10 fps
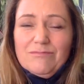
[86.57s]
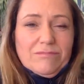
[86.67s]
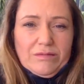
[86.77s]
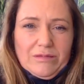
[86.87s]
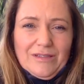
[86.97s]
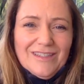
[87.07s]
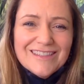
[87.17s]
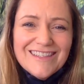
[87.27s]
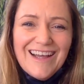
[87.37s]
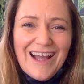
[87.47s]

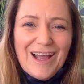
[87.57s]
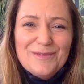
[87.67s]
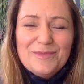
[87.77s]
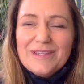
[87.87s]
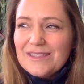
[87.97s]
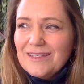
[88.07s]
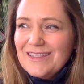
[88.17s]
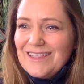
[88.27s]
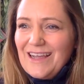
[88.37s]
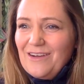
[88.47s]
But the sun
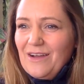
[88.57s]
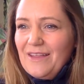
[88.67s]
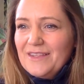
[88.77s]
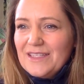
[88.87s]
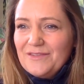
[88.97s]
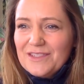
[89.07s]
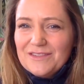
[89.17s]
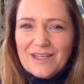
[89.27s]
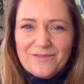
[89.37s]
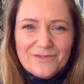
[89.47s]
is out and the
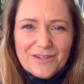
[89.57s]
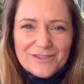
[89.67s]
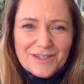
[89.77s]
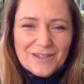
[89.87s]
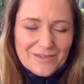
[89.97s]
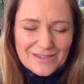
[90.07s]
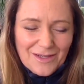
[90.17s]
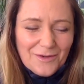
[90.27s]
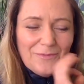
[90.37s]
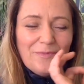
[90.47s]
daffodils haven't frozen over,
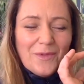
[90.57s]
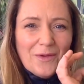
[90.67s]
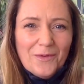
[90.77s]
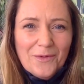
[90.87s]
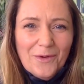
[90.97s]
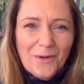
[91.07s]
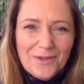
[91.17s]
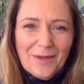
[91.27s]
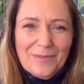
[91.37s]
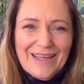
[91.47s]
so
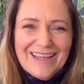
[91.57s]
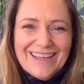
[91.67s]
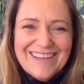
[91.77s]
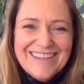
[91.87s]
yuppie.